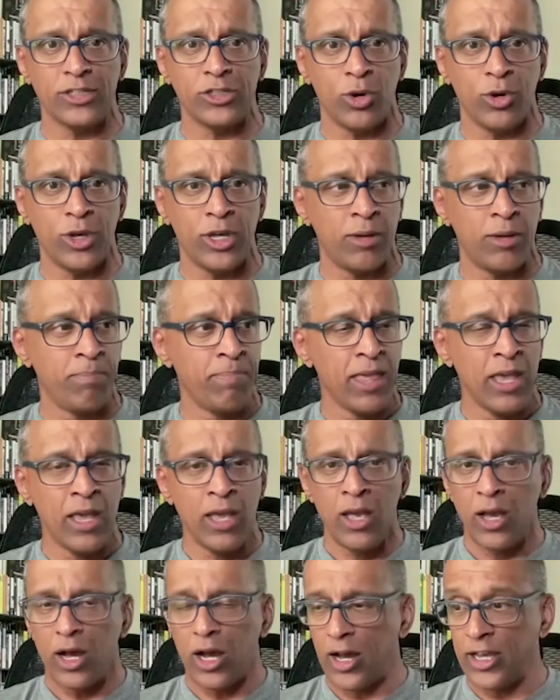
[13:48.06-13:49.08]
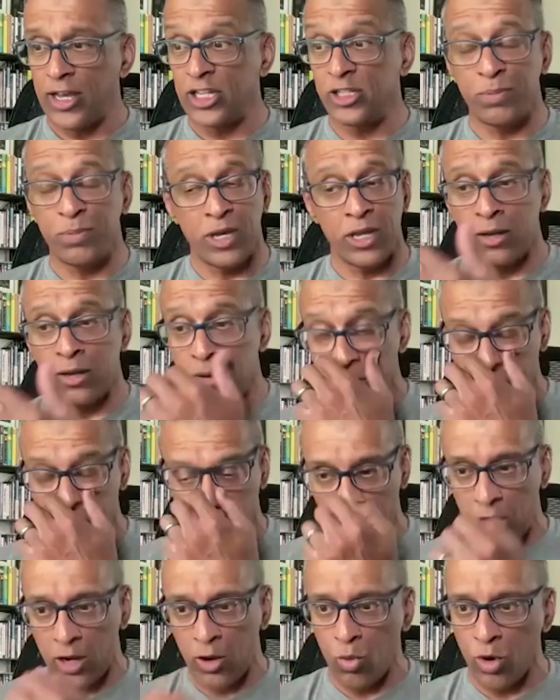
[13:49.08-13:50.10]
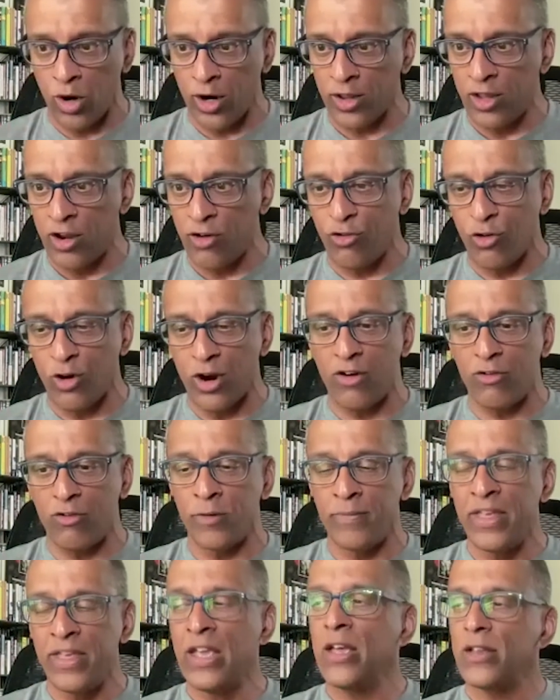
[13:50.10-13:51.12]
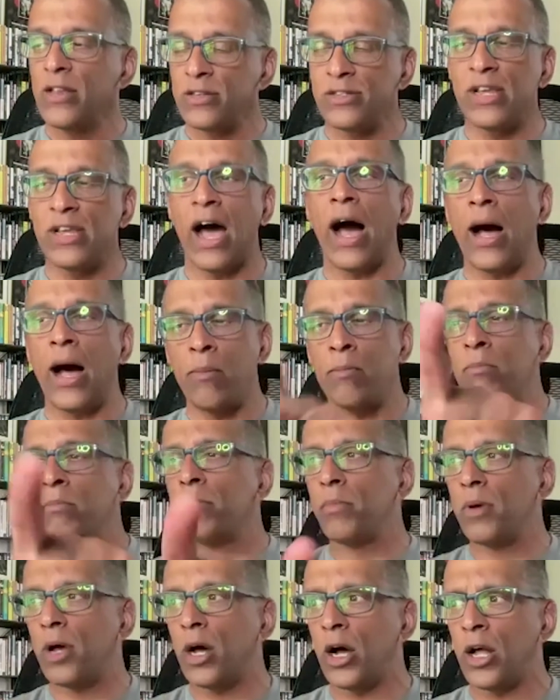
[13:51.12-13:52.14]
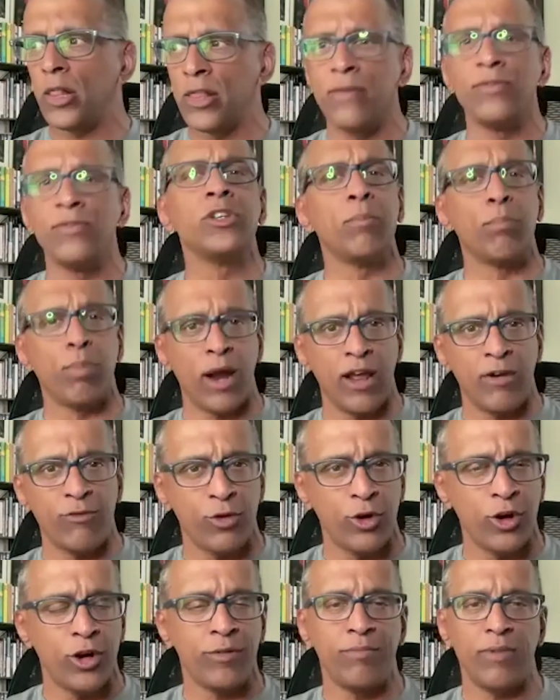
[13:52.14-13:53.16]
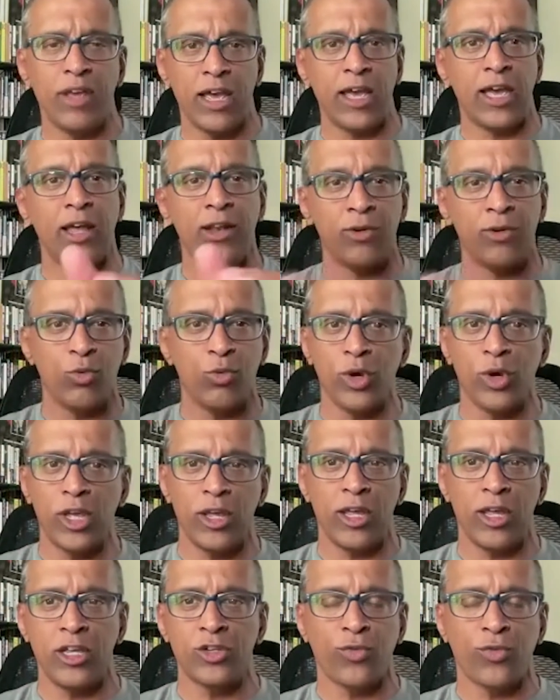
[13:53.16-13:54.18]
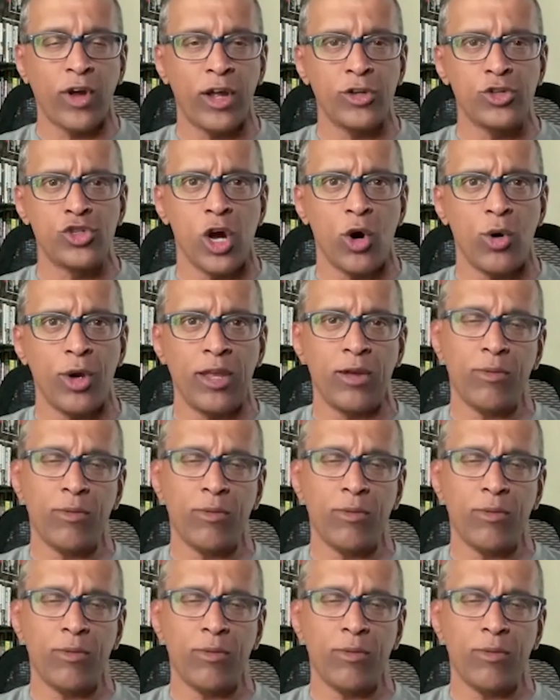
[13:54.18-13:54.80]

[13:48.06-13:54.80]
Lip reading: know him. He's been working there forever. Dom lives in Brantford, and his friend Joey